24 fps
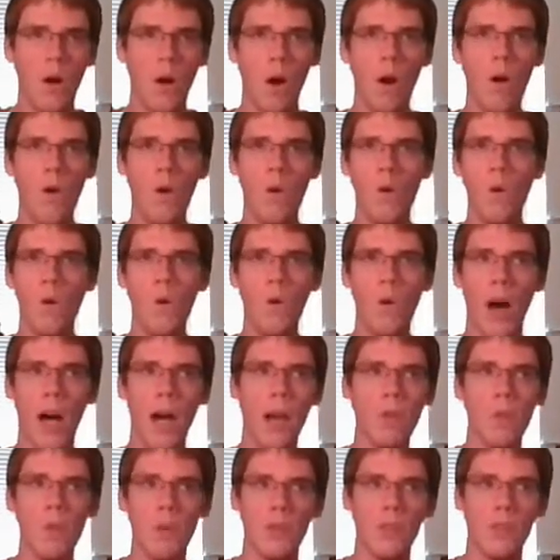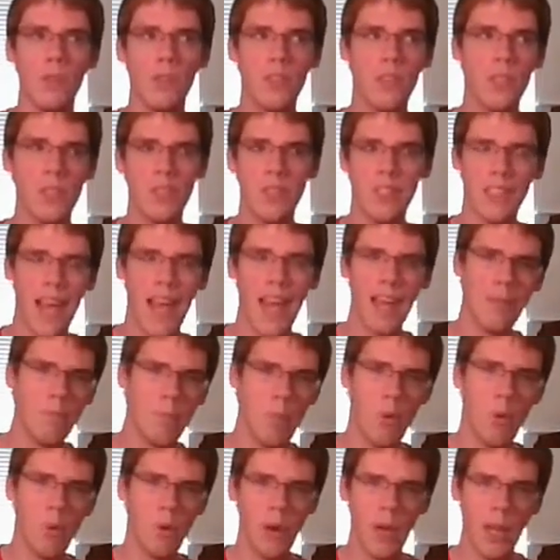oh, I was a sad
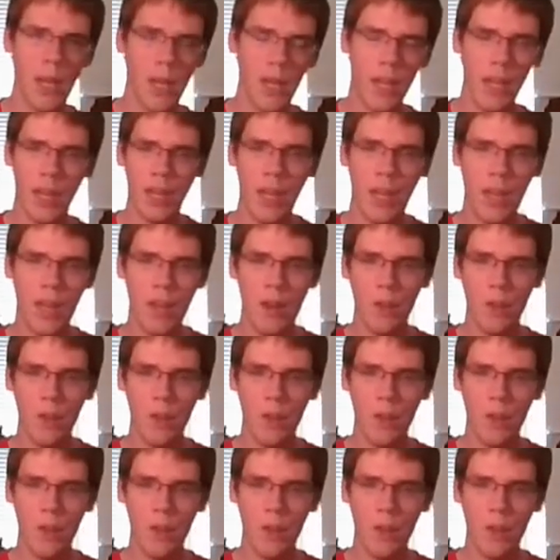boy